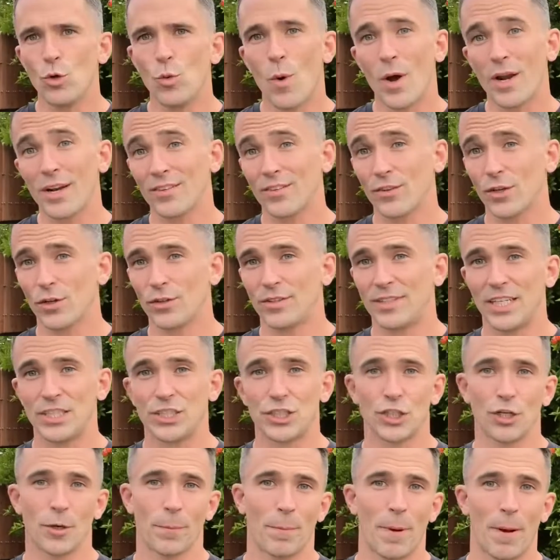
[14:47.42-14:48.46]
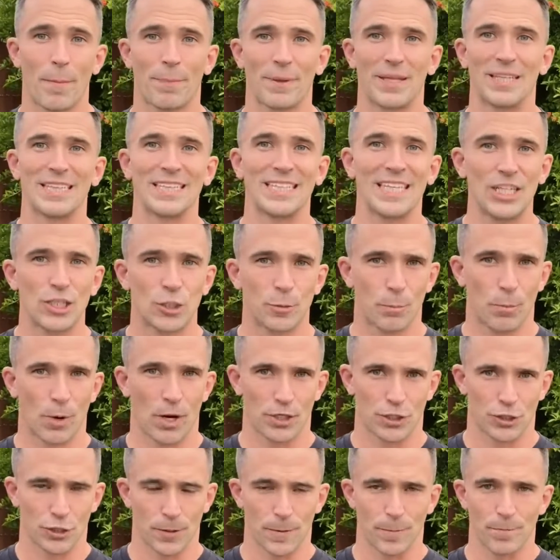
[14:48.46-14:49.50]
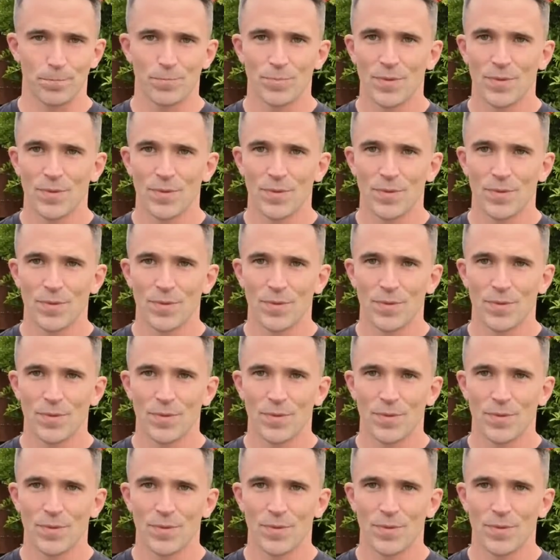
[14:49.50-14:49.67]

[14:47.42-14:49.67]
want to start teaching your puppy leash pressure.